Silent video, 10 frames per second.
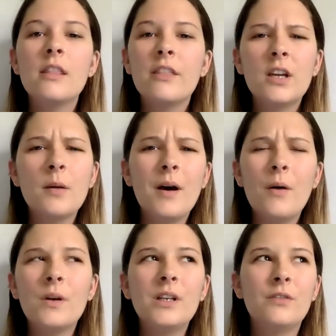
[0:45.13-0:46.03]
Think
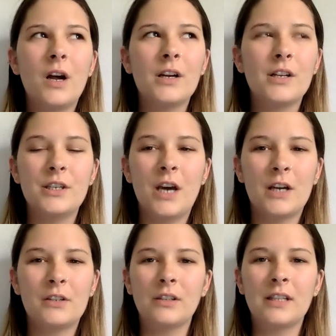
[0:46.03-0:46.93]
about when you've gone to the
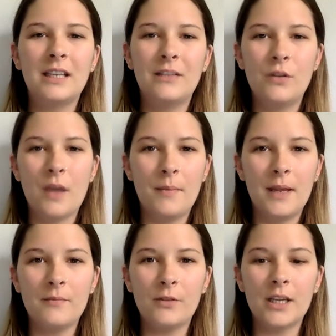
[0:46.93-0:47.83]
doctor and they give you that
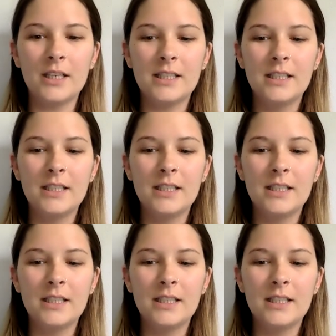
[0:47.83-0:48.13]
pamphlet,